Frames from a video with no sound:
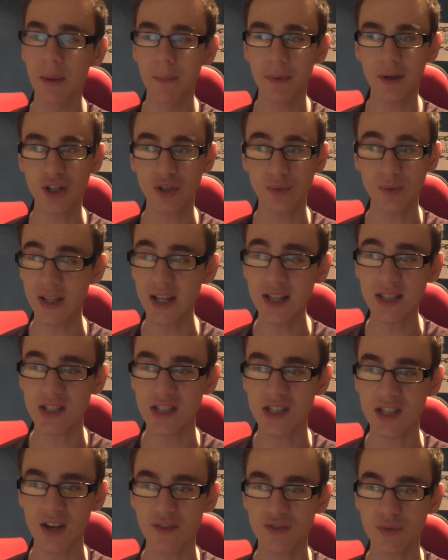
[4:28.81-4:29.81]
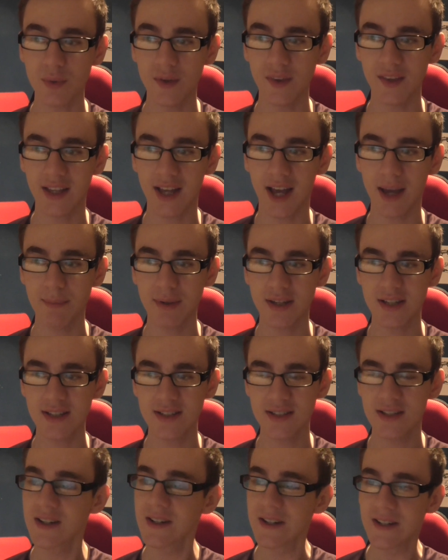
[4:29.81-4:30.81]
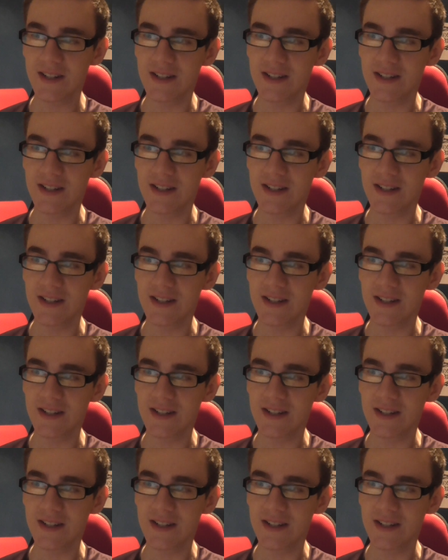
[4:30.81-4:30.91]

Because we didn't deserve to win the game because,